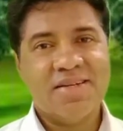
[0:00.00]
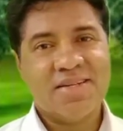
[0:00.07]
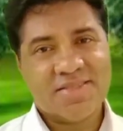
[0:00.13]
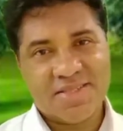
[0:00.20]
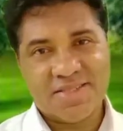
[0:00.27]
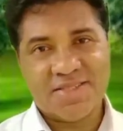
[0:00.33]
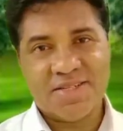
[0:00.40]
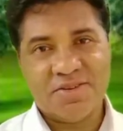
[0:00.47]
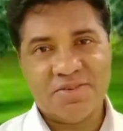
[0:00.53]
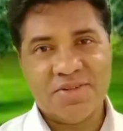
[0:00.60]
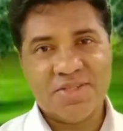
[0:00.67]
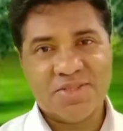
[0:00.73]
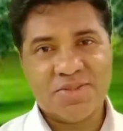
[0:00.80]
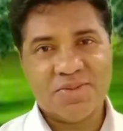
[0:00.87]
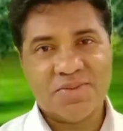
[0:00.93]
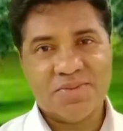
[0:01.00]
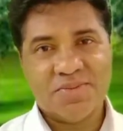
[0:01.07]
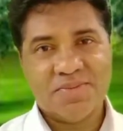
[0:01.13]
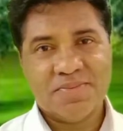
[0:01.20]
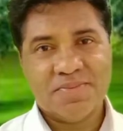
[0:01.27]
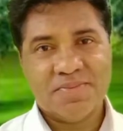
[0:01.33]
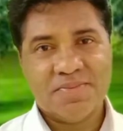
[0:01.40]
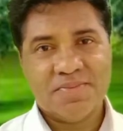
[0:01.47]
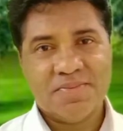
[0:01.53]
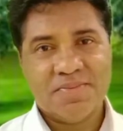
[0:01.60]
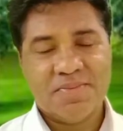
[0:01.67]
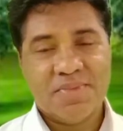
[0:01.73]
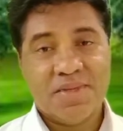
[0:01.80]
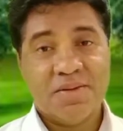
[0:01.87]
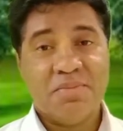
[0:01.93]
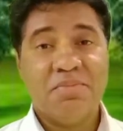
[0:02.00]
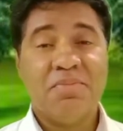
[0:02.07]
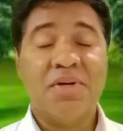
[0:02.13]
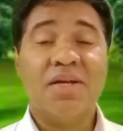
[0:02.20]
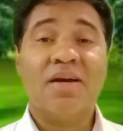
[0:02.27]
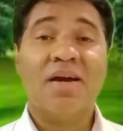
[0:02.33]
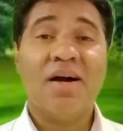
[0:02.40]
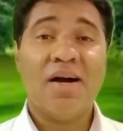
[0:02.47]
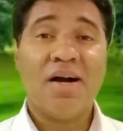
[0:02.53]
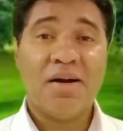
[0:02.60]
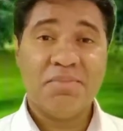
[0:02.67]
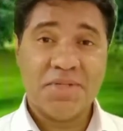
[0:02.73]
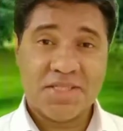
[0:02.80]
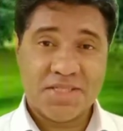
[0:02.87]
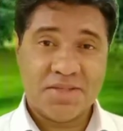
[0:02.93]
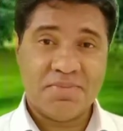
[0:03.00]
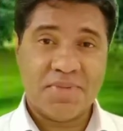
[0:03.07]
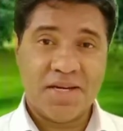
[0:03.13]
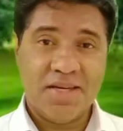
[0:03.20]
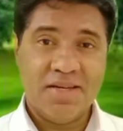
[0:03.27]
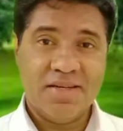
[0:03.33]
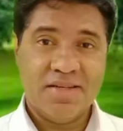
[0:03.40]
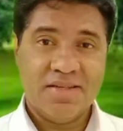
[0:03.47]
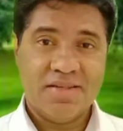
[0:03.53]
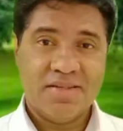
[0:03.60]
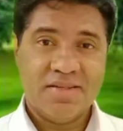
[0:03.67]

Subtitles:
necessarily so, but the calmest mind.